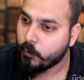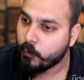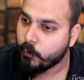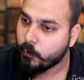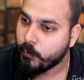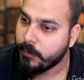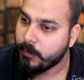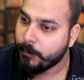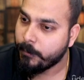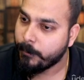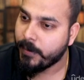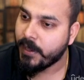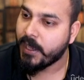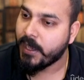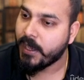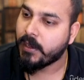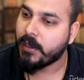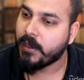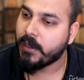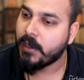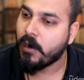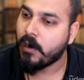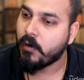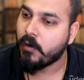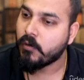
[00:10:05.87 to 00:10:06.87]
we
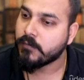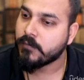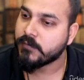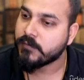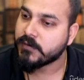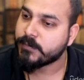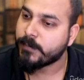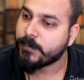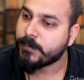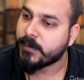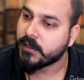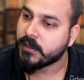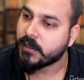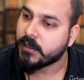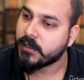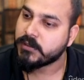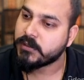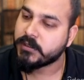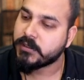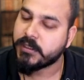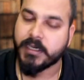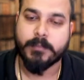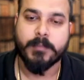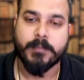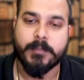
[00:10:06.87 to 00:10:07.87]
make out of this particular
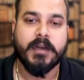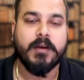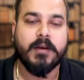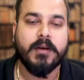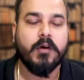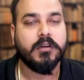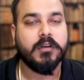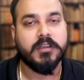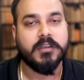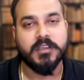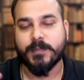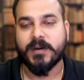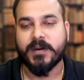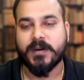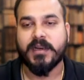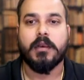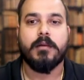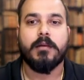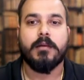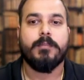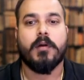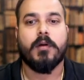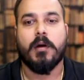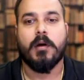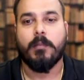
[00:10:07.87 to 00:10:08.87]
statement or this
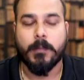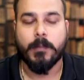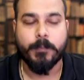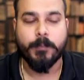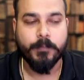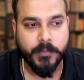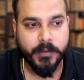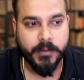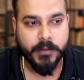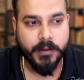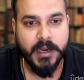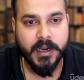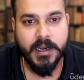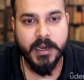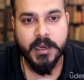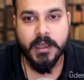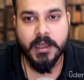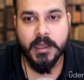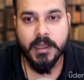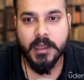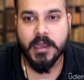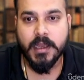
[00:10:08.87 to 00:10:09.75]
particular problem, right?